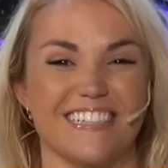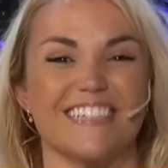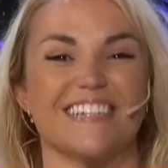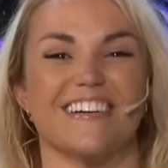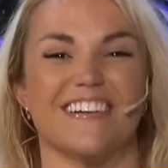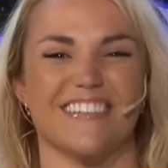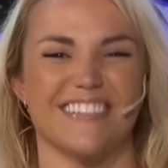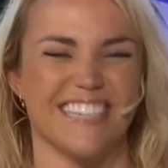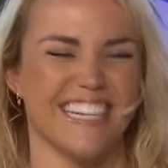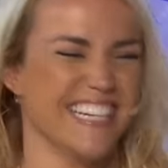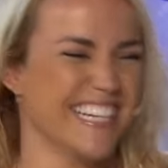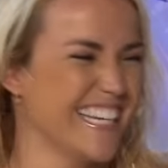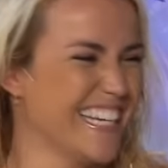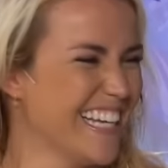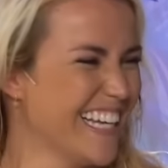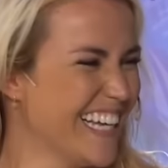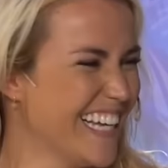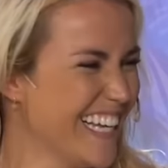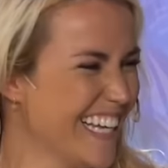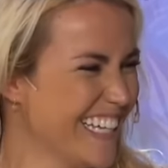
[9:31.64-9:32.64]
Cool. no, I'm
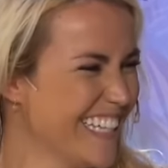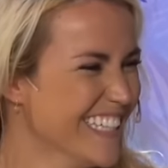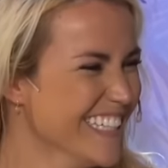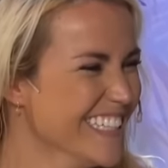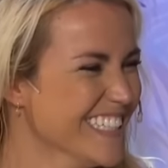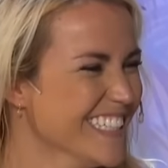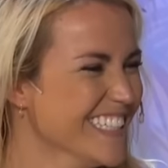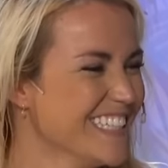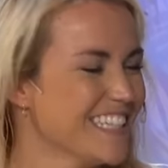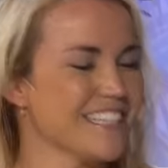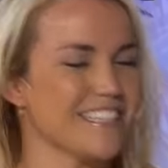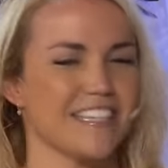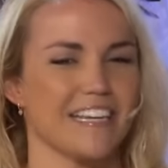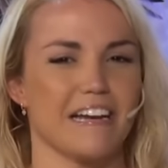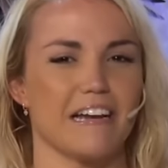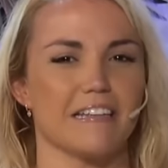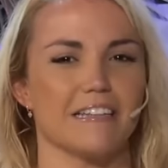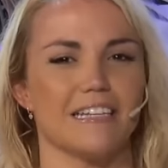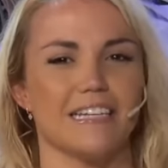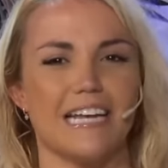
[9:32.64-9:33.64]
cool. I'm cool. it's like
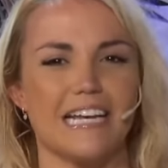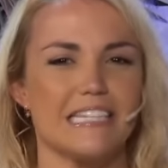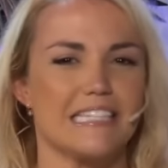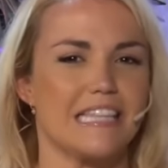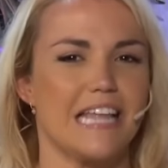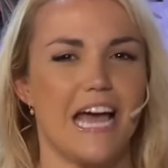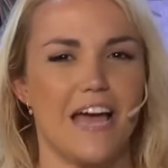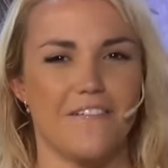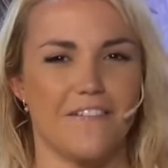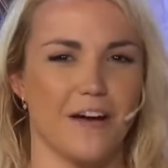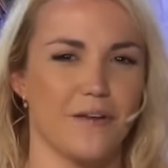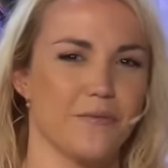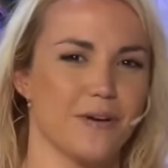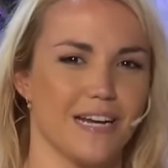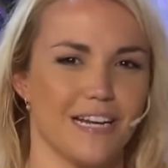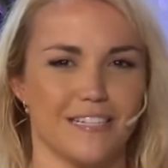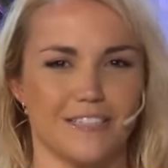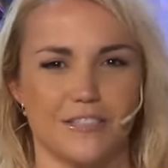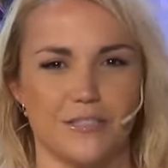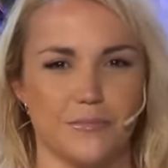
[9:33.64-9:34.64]
on the next life, I would
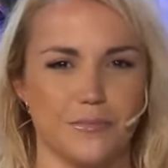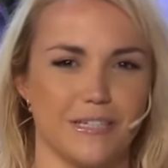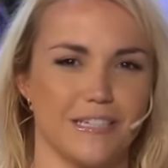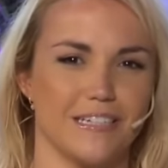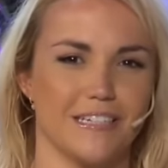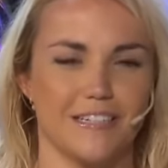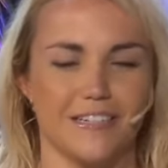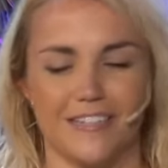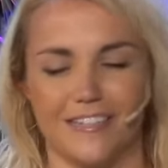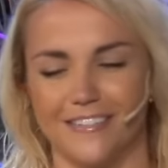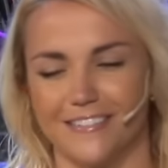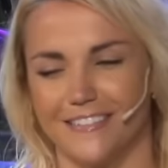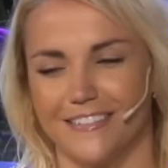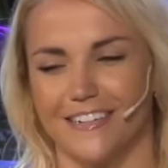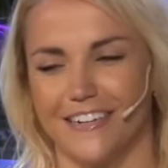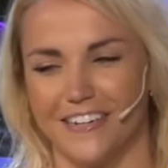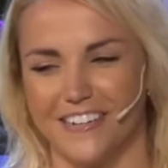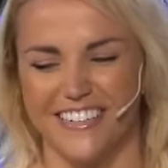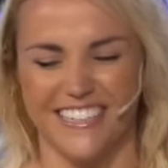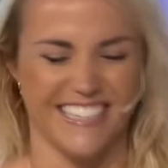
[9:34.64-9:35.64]
like to be, uh, you
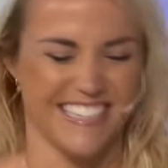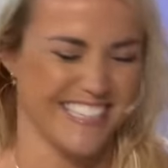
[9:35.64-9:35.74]
know